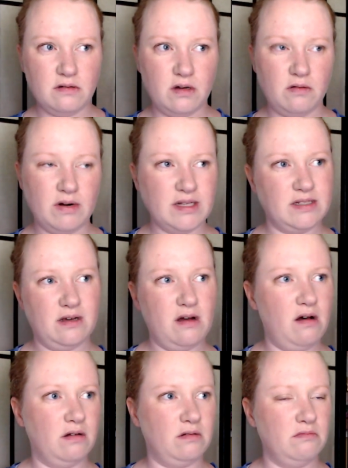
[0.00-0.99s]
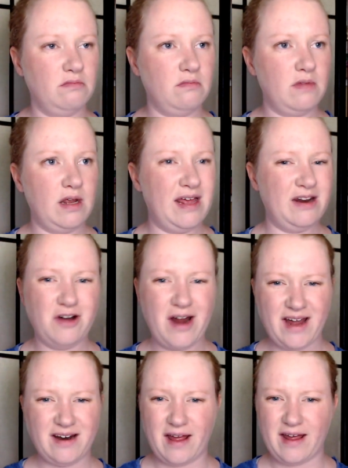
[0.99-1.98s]
what is it called?
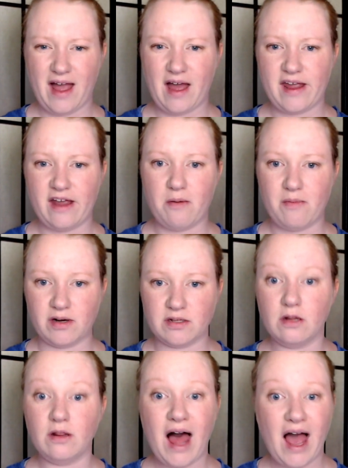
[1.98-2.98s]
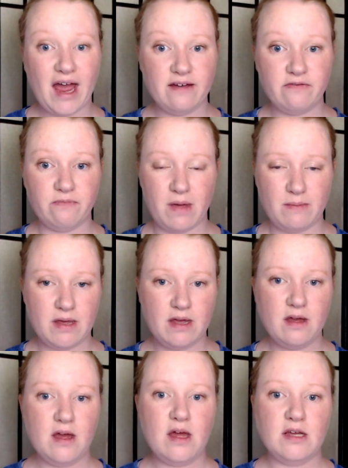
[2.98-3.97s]
Internet. I can't remember. Live maybe.
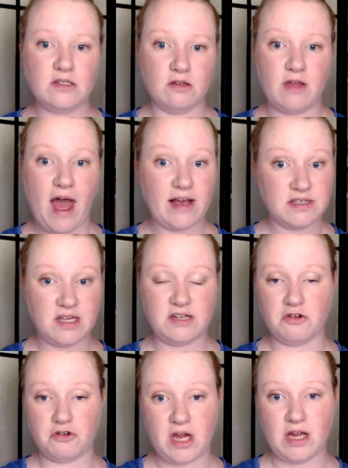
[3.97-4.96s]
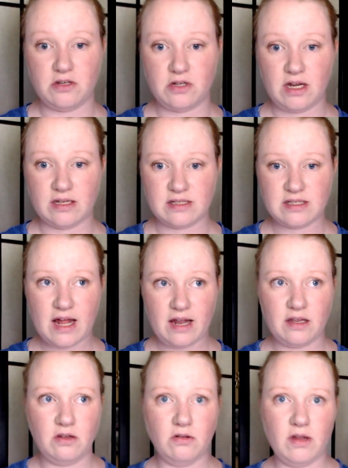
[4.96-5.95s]
So as things are changing, it's
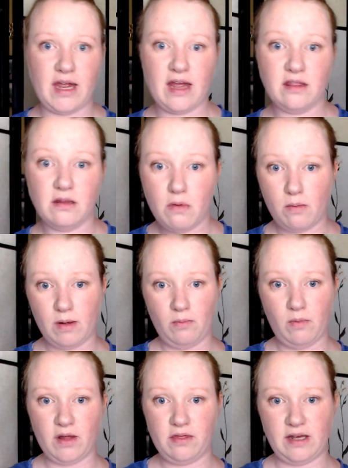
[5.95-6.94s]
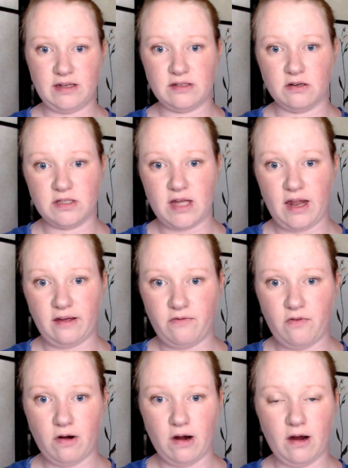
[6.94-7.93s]
telling you like in the moment what things are selling
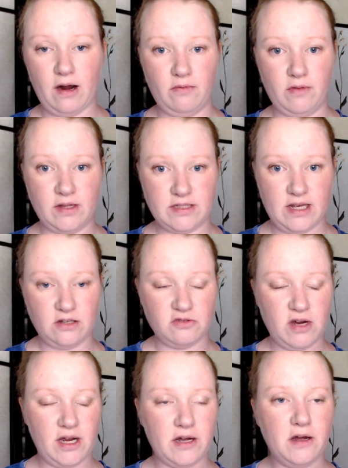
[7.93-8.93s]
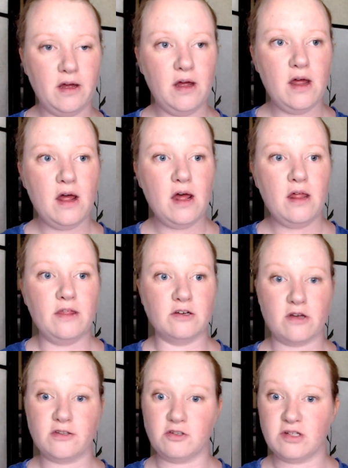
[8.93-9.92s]
for and the sales rank. There's
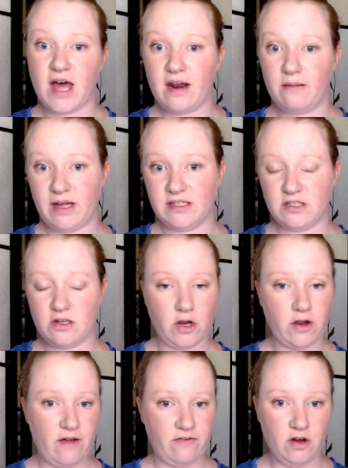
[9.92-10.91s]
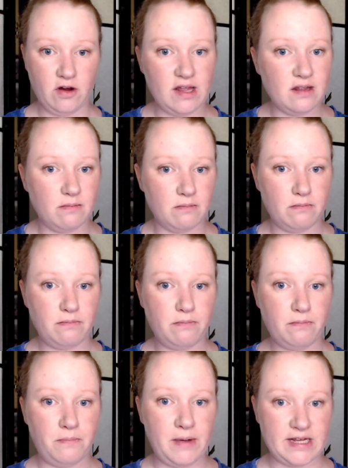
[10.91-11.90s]
also a database. So if you're in the
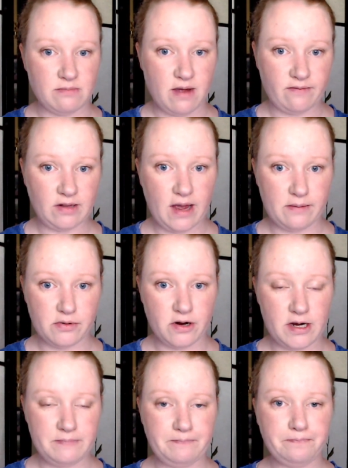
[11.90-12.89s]
basement of a library,